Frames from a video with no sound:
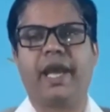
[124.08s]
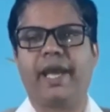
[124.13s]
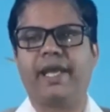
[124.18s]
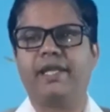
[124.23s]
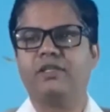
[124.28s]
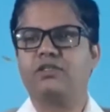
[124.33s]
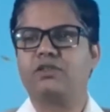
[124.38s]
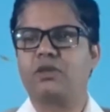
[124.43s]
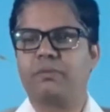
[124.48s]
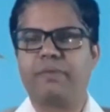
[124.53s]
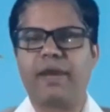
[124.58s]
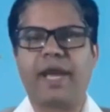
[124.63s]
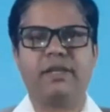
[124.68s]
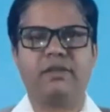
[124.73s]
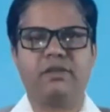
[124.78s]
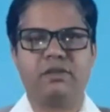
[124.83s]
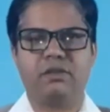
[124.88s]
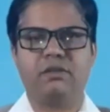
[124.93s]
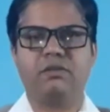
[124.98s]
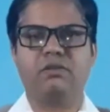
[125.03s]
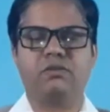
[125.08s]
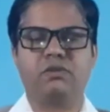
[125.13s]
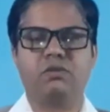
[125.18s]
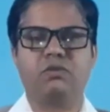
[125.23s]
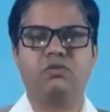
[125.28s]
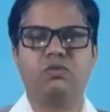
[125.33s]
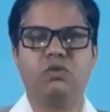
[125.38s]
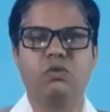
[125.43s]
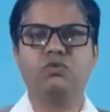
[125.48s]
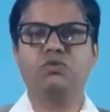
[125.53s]
and
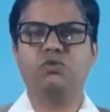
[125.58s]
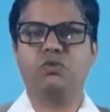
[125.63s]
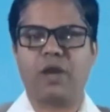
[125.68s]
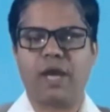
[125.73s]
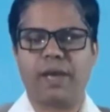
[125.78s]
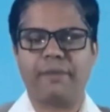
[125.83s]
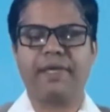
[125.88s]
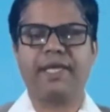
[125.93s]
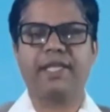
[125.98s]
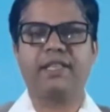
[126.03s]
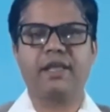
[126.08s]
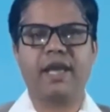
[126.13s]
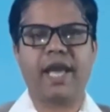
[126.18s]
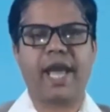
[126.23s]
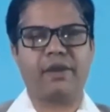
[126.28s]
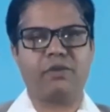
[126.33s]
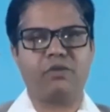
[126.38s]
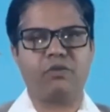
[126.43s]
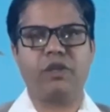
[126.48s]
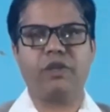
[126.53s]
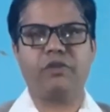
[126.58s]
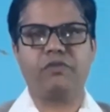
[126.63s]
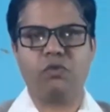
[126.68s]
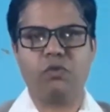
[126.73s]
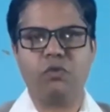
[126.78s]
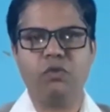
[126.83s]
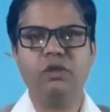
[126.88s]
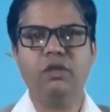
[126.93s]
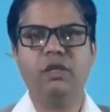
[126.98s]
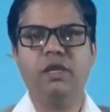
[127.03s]
those who having the Android
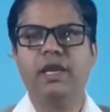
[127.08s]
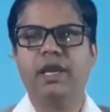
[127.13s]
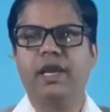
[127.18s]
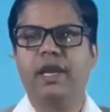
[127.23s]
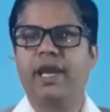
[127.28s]
phone,